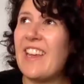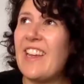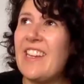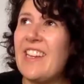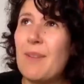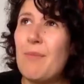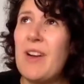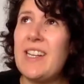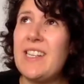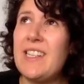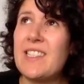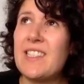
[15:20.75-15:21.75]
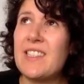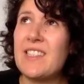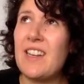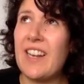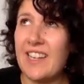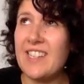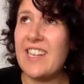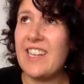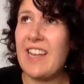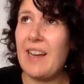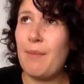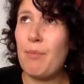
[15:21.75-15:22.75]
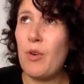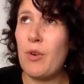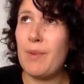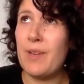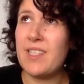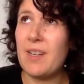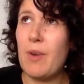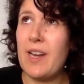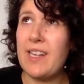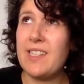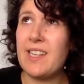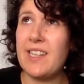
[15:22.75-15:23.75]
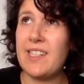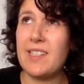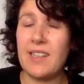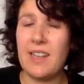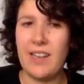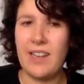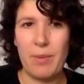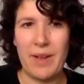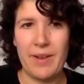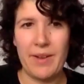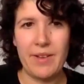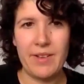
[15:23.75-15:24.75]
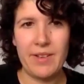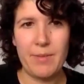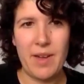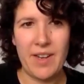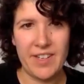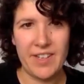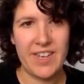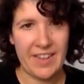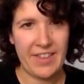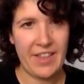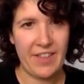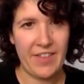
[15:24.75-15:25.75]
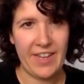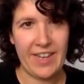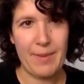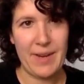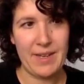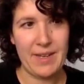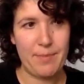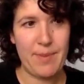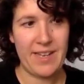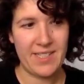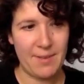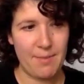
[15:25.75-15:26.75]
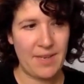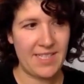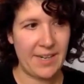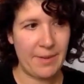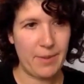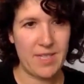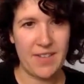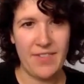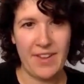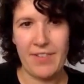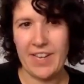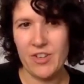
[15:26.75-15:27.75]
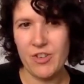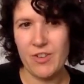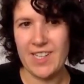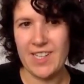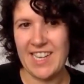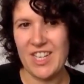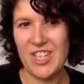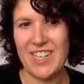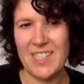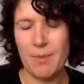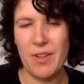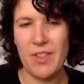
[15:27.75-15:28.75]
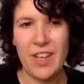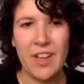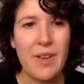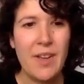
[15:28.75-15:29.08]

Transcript: in some ways I can see that point, but in some ways there's a little bit underneath it. I think maybe a bit simplistic, because I think for introverts, actually, some of the